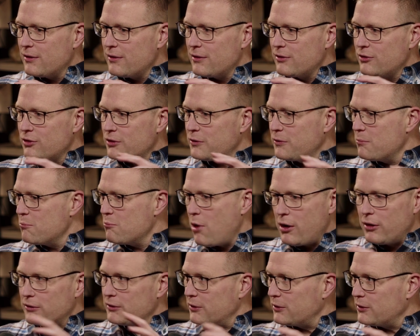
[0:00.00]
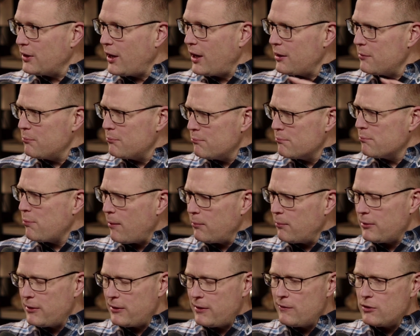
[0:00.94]
just modern society,
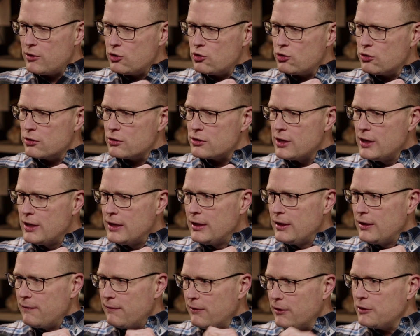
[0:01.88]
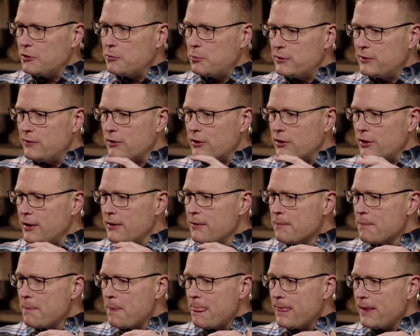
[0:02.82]
probably even the church very specifically,
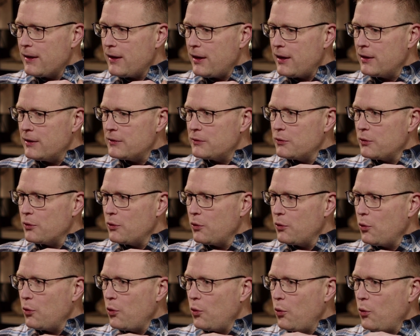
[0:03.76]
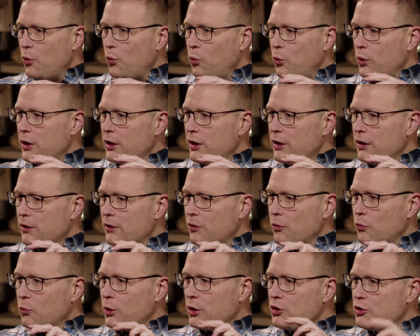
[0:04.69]
is we
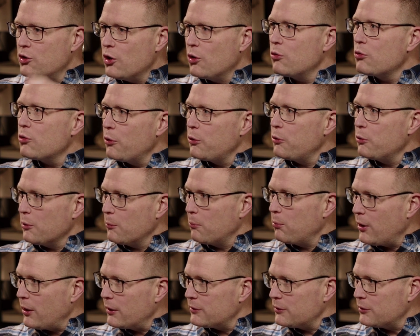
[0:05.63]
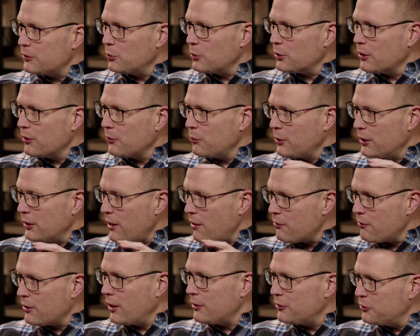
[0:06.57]
we don't go through a process where we allow
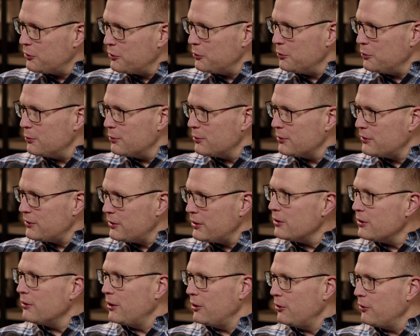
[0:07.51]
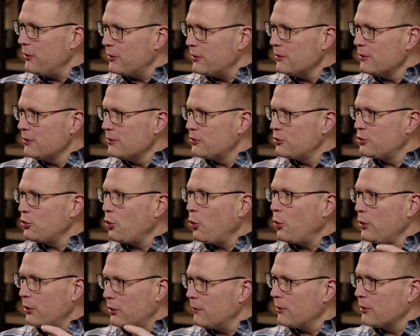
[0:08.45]
God to till into the
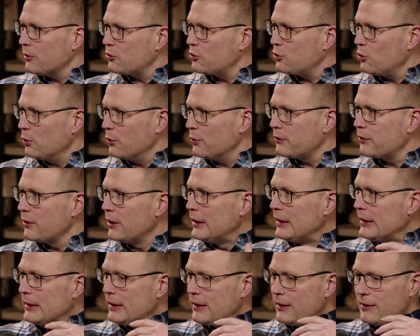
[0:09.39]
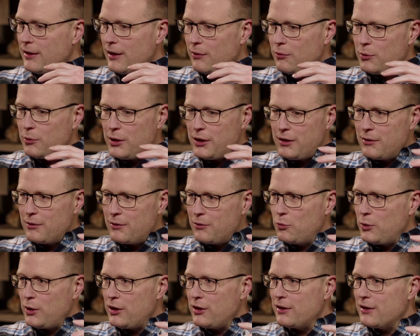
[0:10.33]
soil of our souls, that we
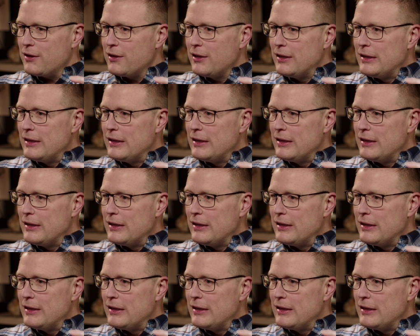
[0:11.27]
we